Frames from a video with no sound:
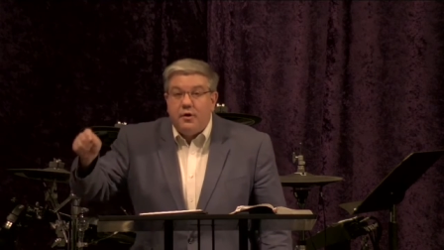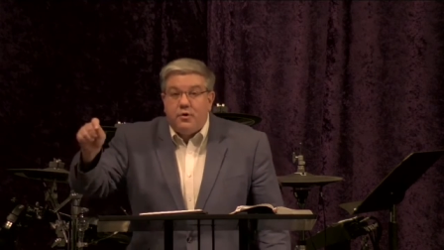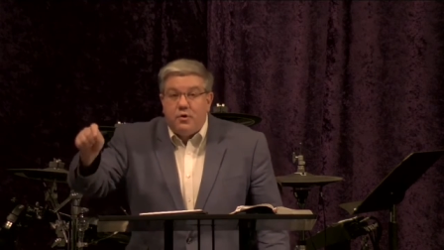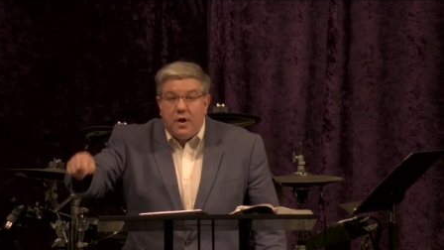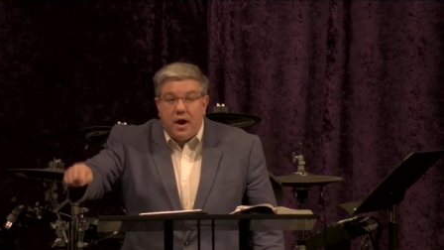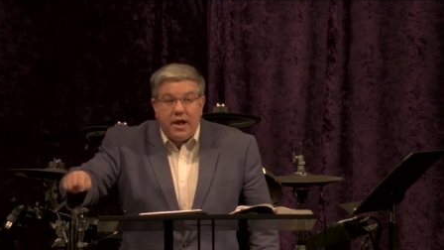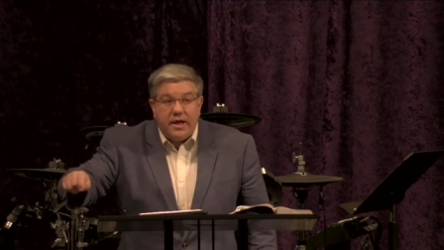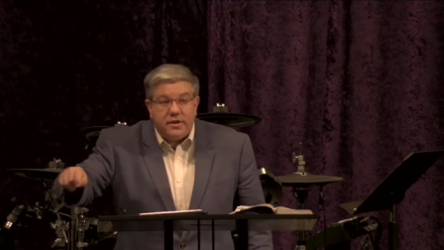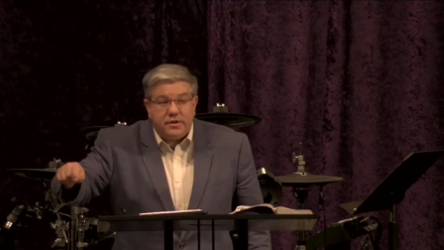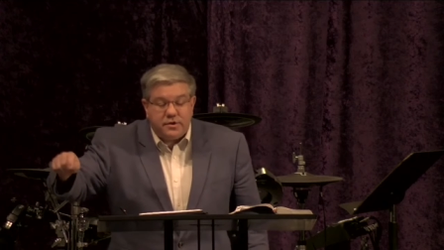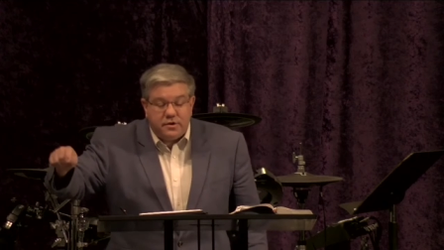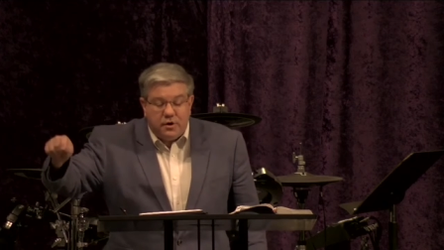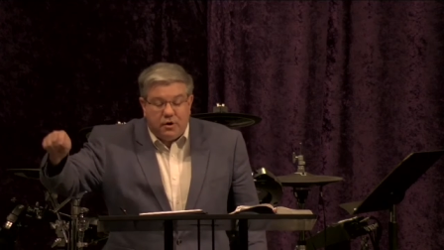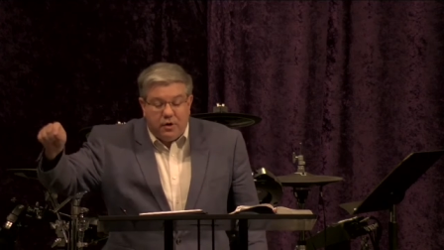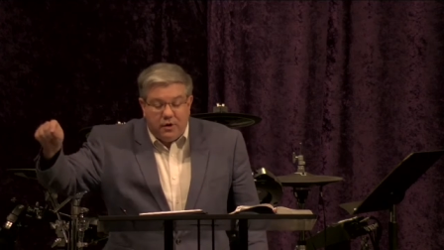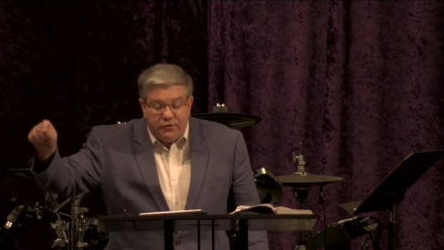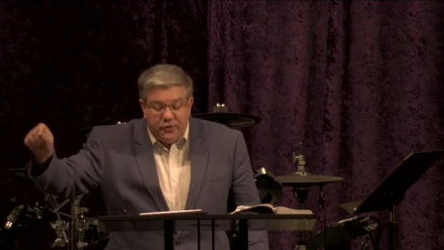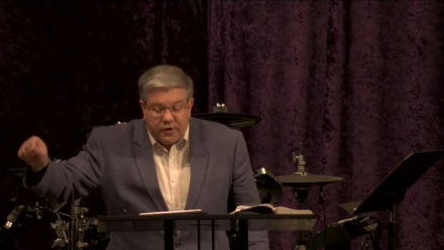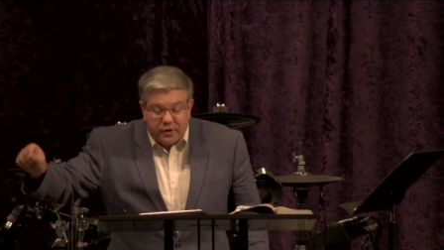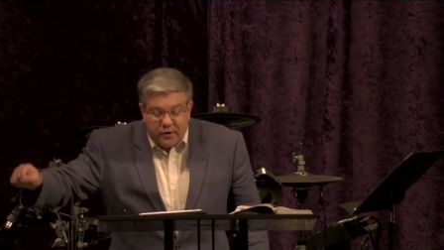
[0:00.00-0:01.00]
Christ
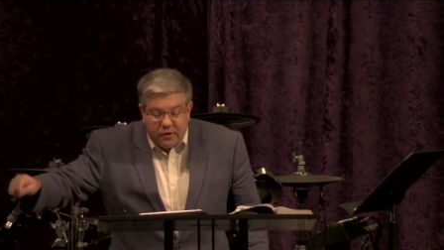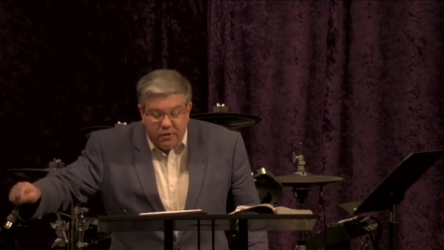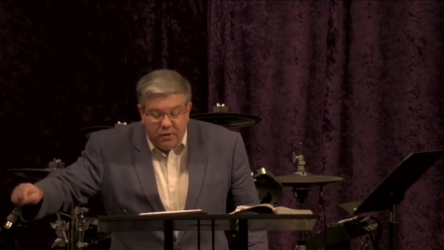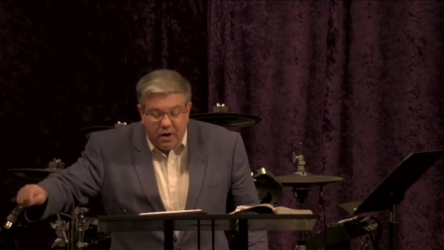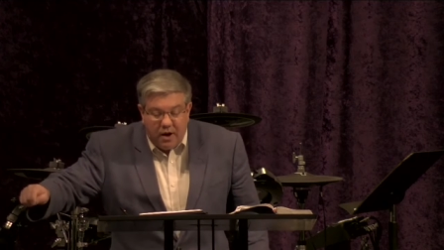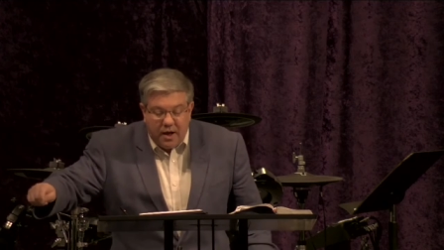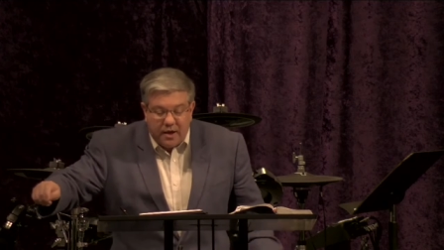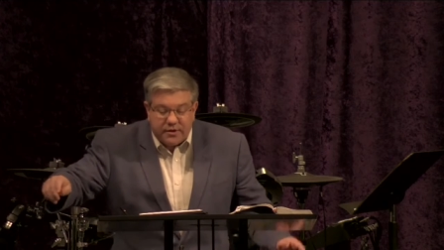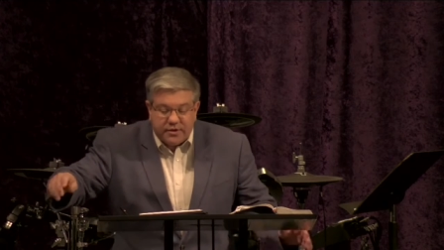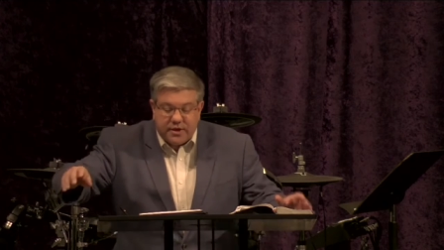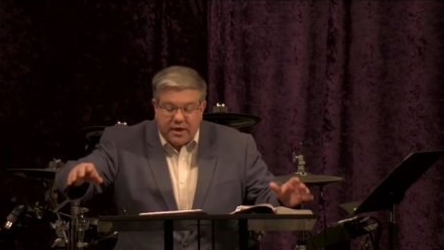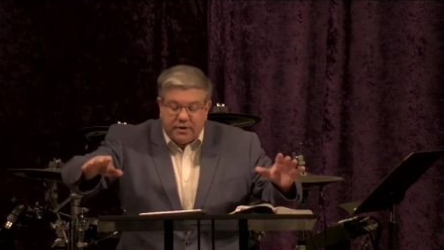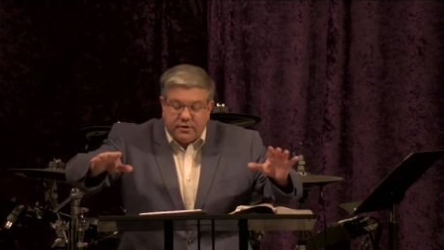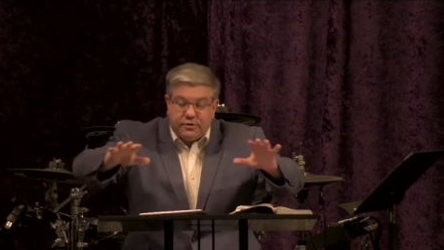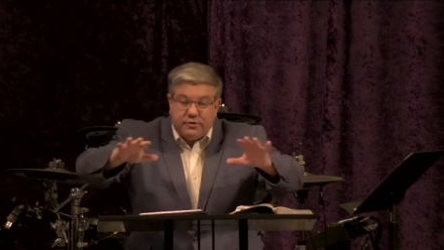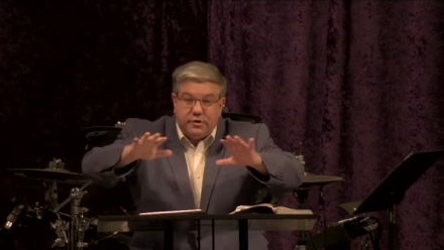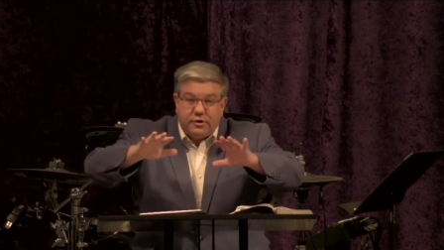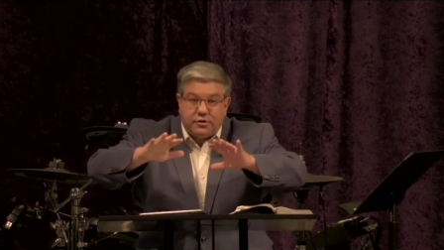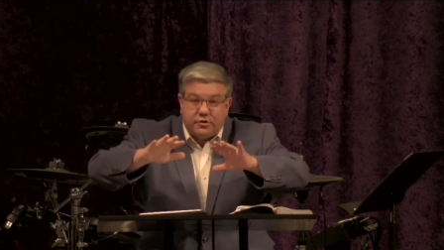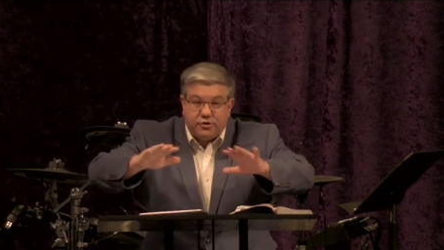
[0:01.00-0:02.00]
on the cross
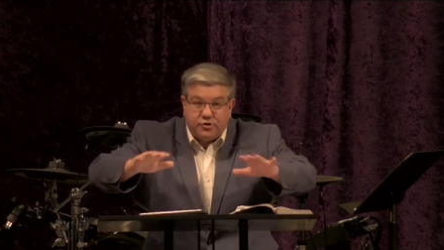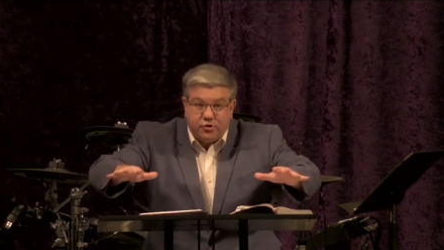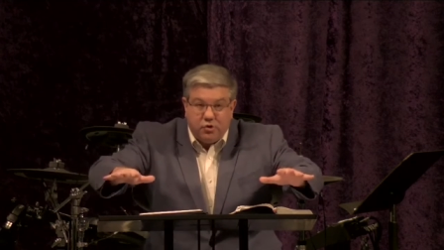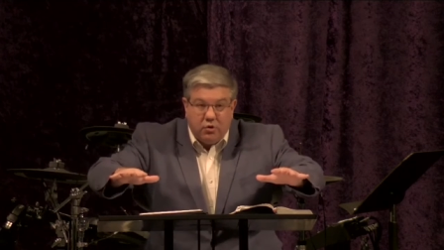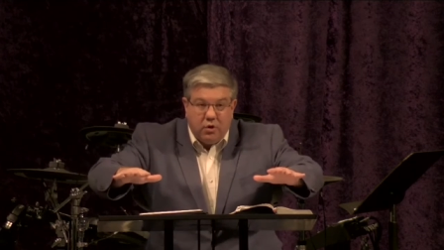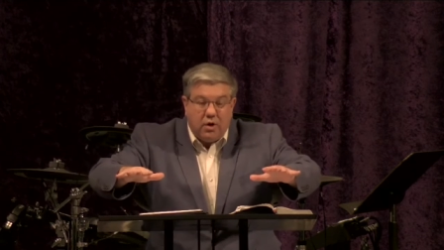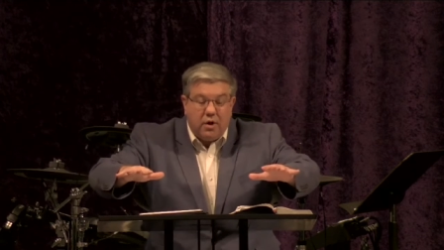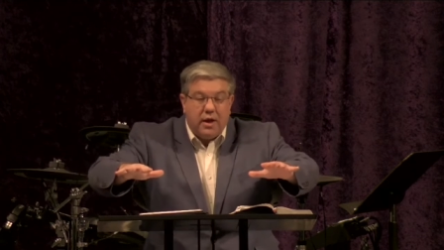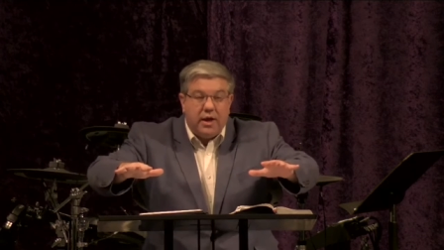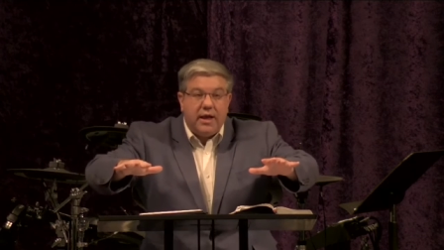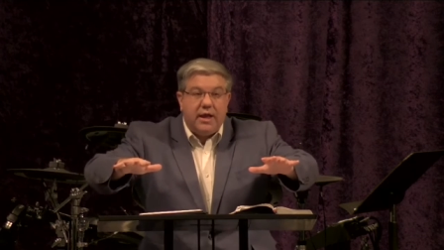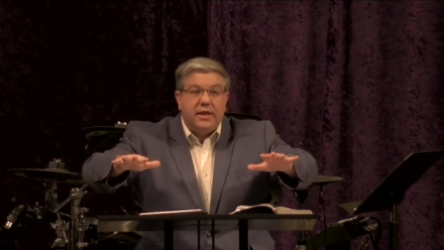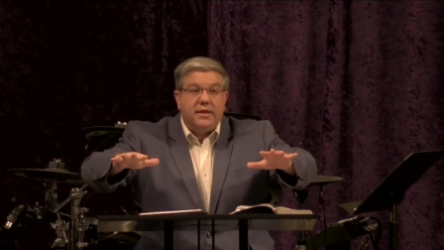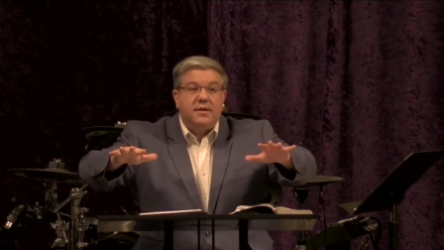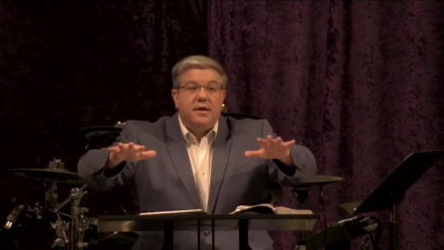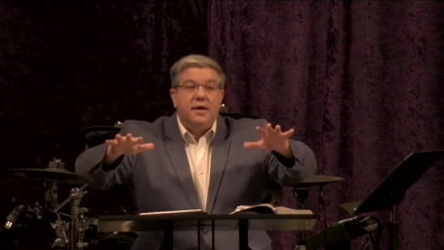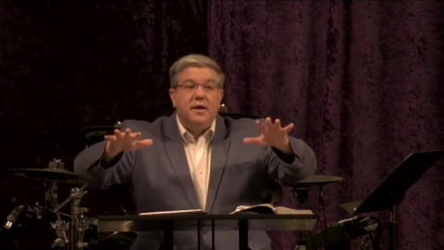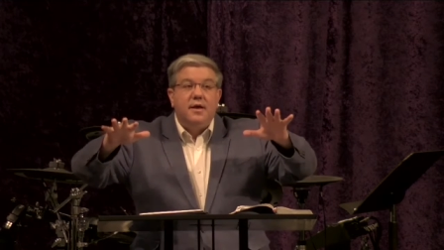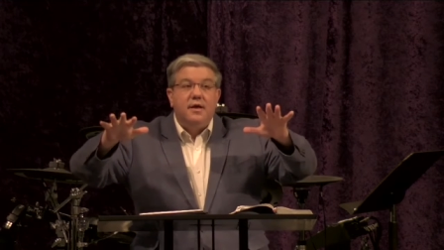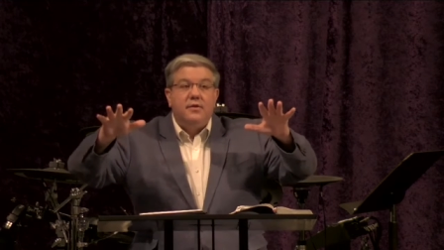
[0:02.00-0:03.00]
has
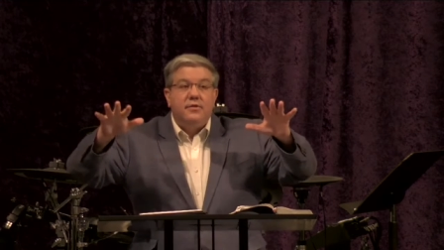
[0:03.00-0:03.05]
destroyed